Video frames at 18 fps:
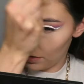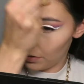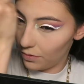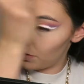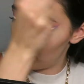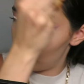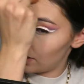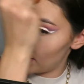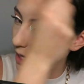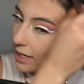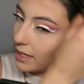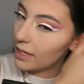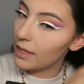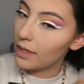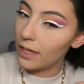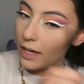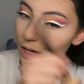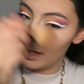to set
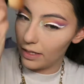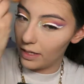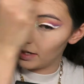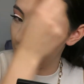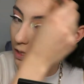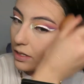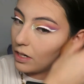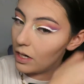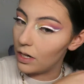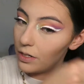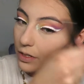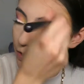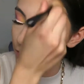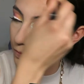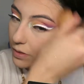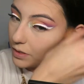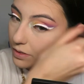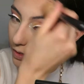that like
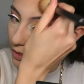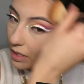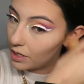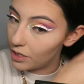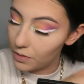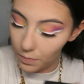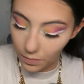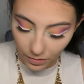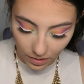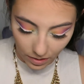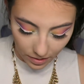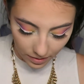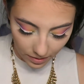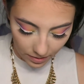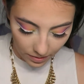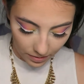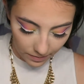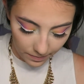contour slash
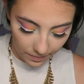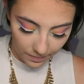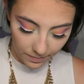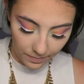bronze.